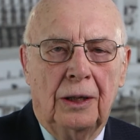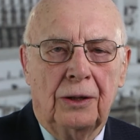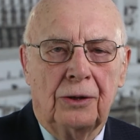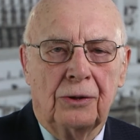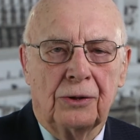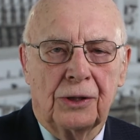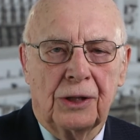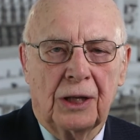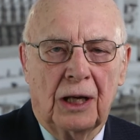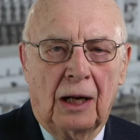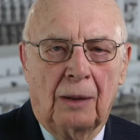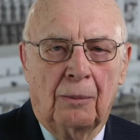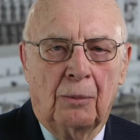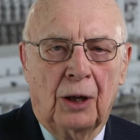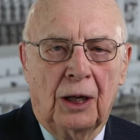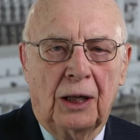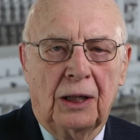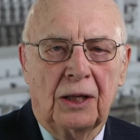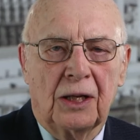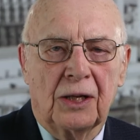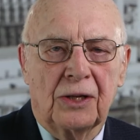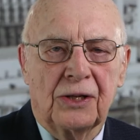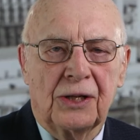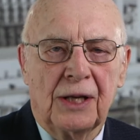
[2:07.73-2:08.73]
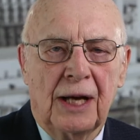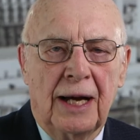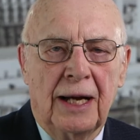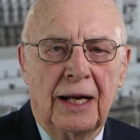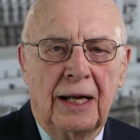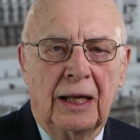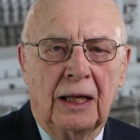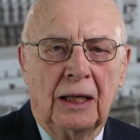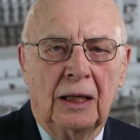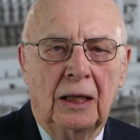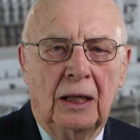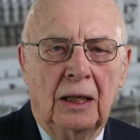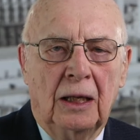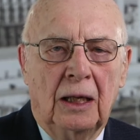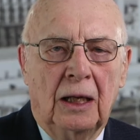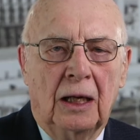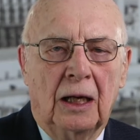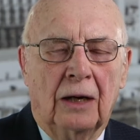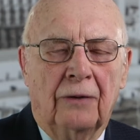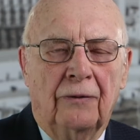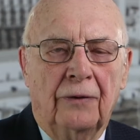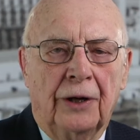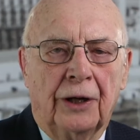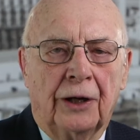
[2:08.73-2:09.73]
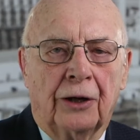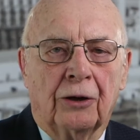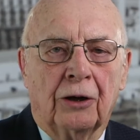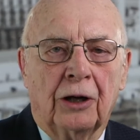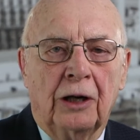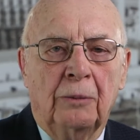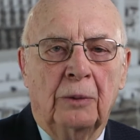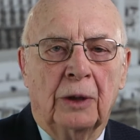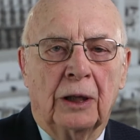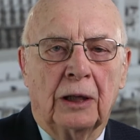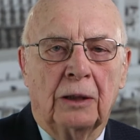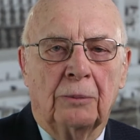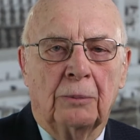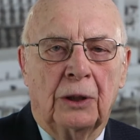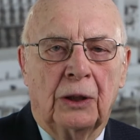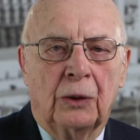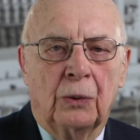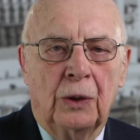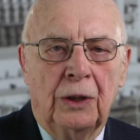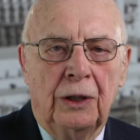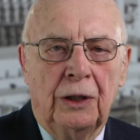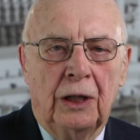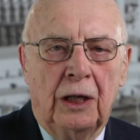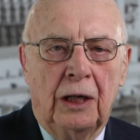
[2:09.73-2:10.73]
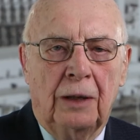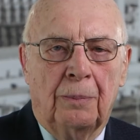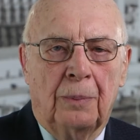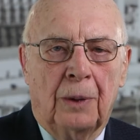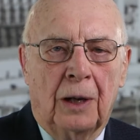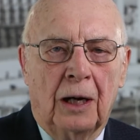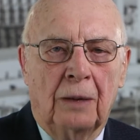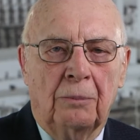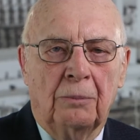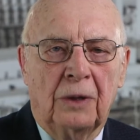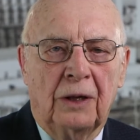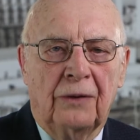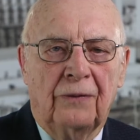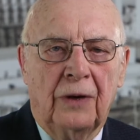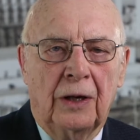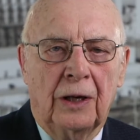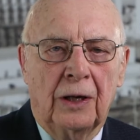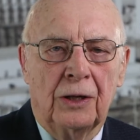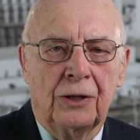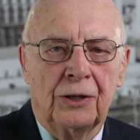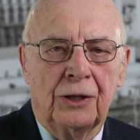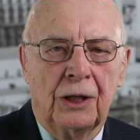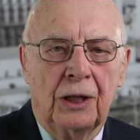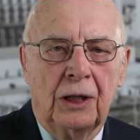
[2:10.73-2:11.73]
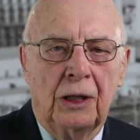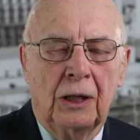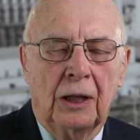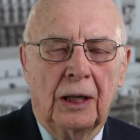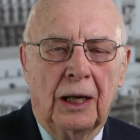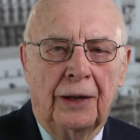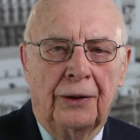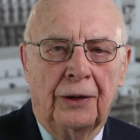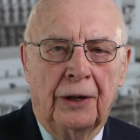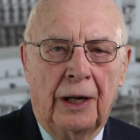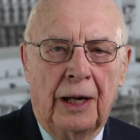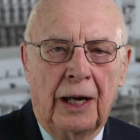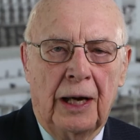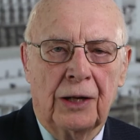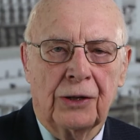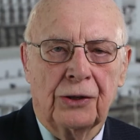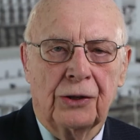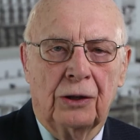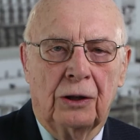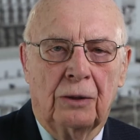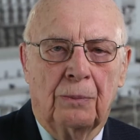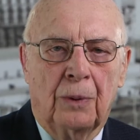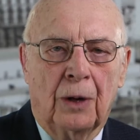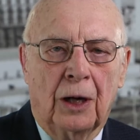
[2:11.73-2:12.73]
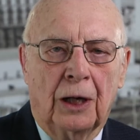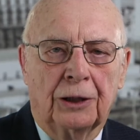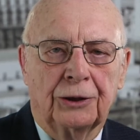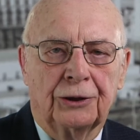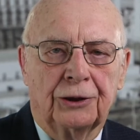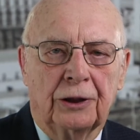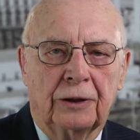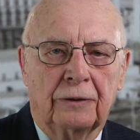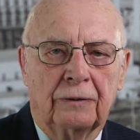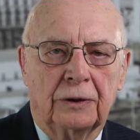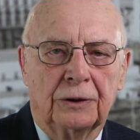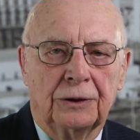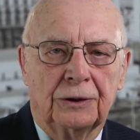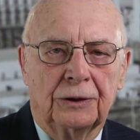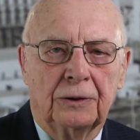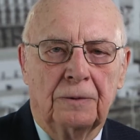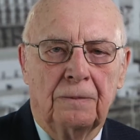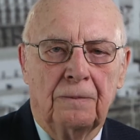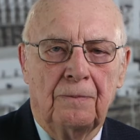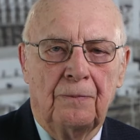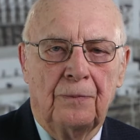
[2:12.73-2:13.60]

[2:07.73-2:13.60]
to celebrate the signing of an agreement between the Department of Energy and the National Park Service.